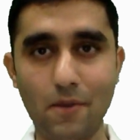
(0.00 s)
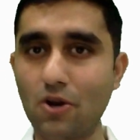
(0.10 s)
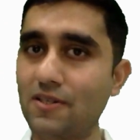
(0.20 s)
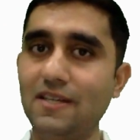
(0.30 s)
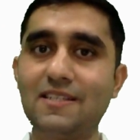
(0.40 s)

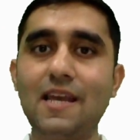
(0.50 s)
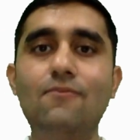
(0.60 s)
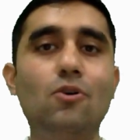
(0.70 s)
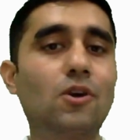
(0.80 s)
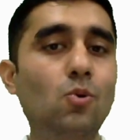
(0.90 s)
because it's
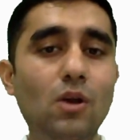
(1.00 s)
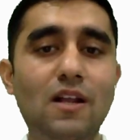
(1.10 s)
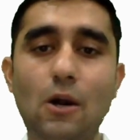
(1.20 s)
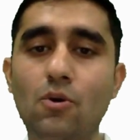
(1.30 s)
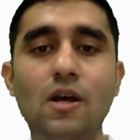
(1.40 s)
saved on the Google
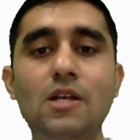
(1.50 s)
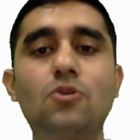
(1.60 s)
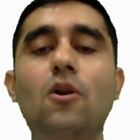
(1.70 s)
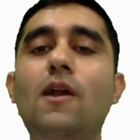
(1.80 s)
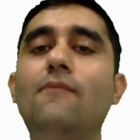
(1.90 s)
Cloud.
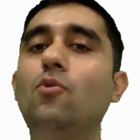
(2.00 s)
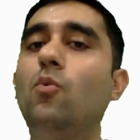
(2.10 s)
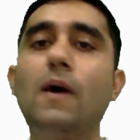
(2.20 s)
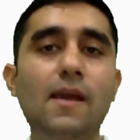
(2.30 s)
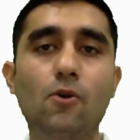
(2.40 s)
So you don't have to
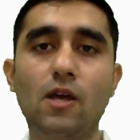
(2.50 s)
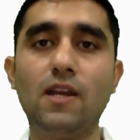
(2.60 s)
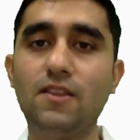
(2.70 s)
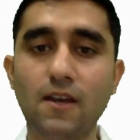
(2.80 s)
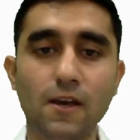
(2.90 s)
worry about
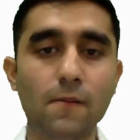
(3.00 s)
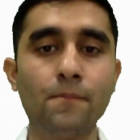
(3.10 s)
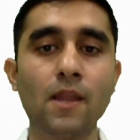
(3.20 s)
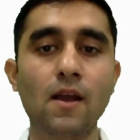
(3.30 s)
anything here.